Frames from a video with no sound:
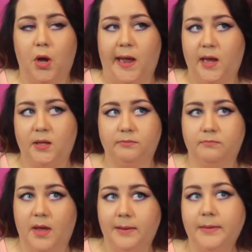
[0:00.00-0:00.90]
a
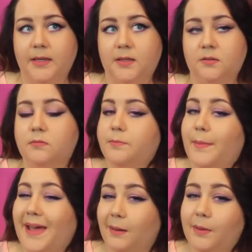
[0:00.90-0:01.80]
maybe
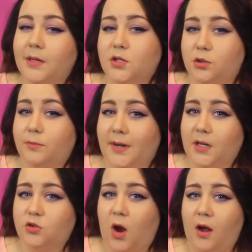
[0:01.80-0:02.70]

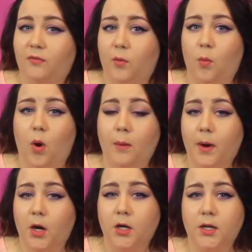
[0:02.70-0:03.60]
2-minute drive from
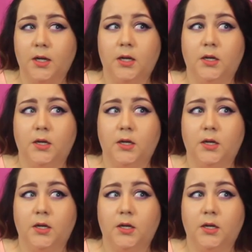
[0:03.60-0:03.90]
Walmart,